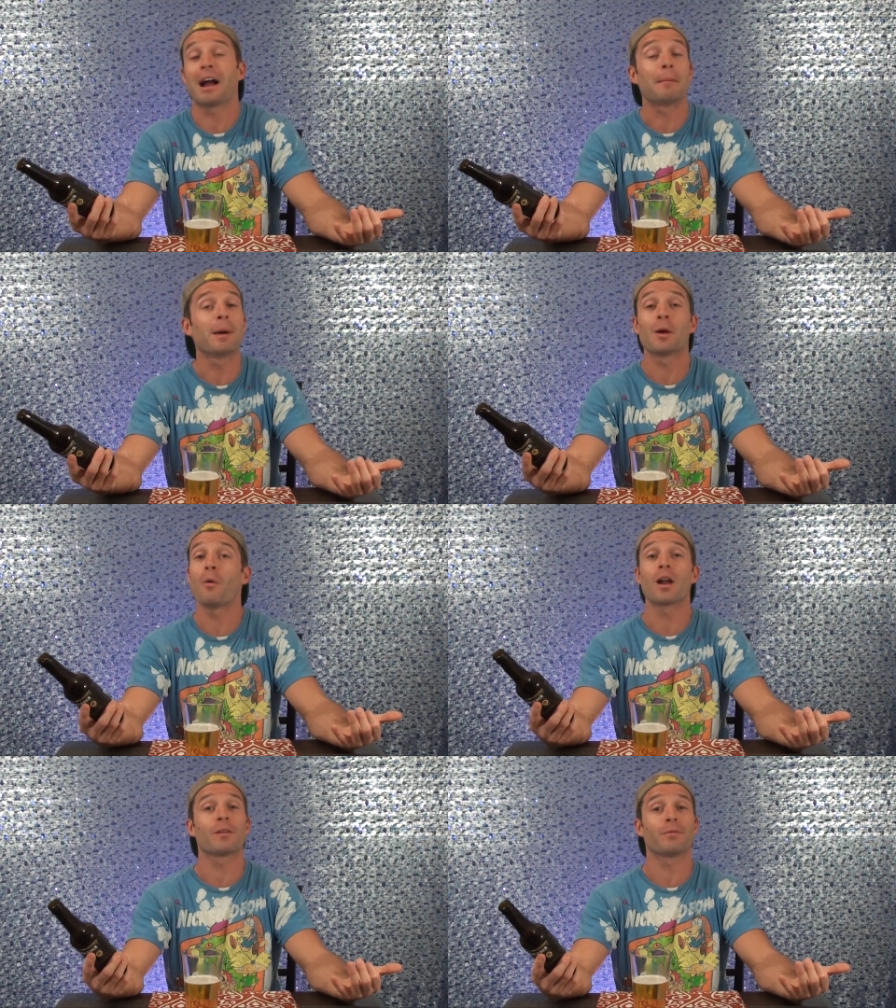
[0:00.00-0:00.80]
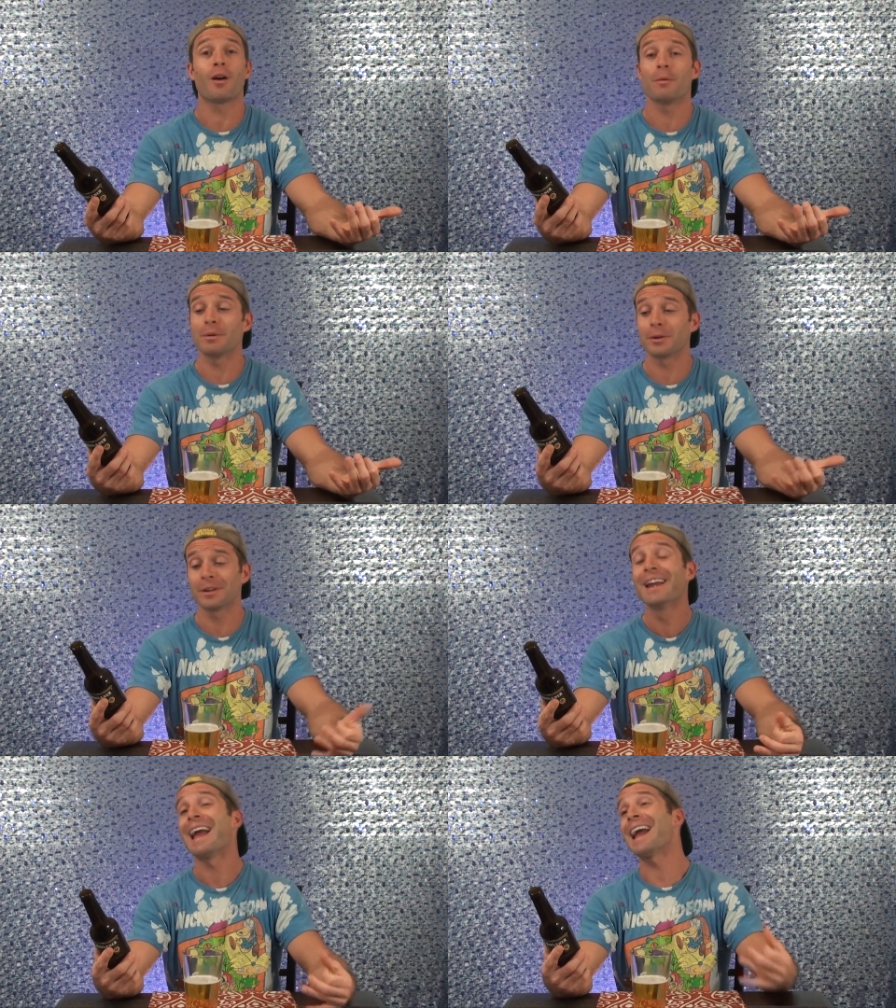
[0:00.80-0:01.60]
I might want a fall
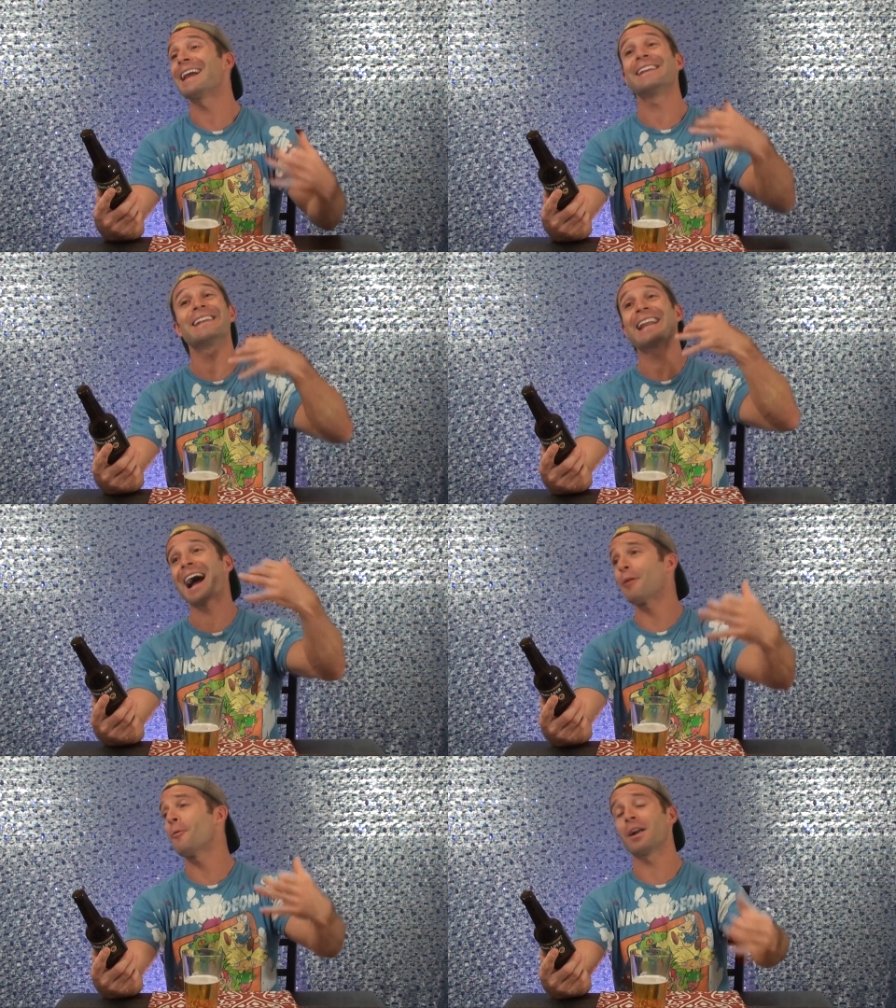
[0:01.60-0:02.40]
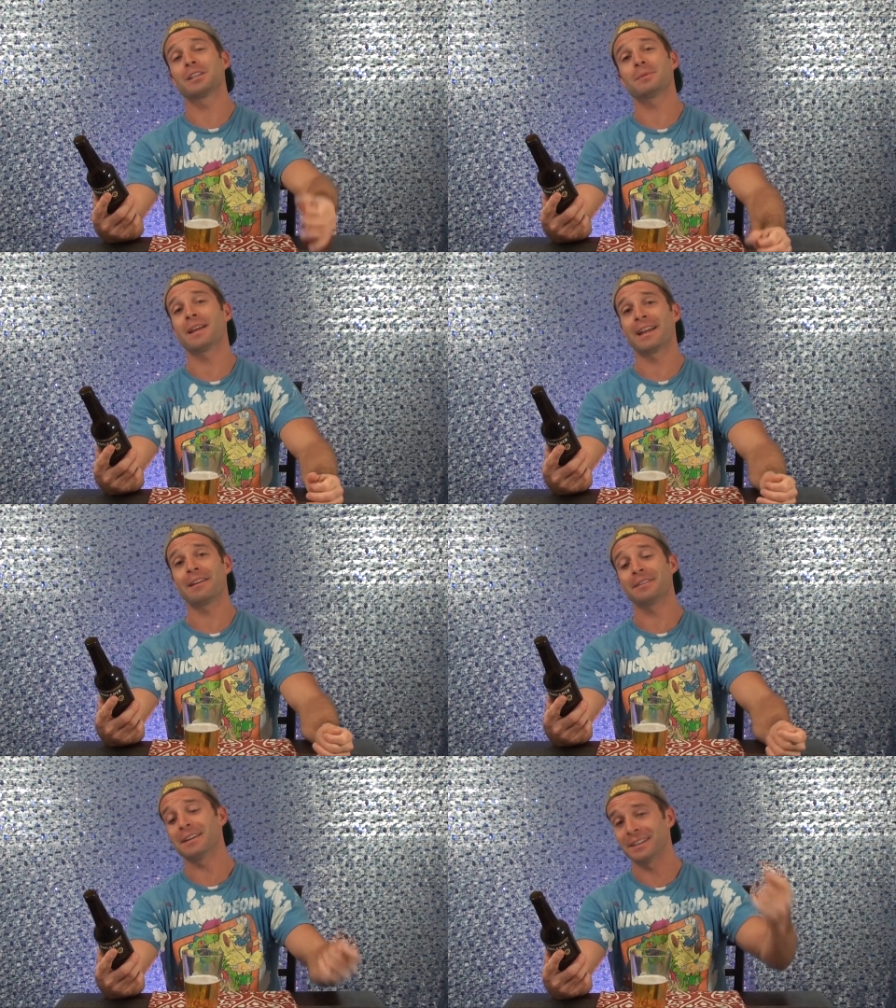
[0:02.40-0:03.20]
beer and not want it to be that heavy.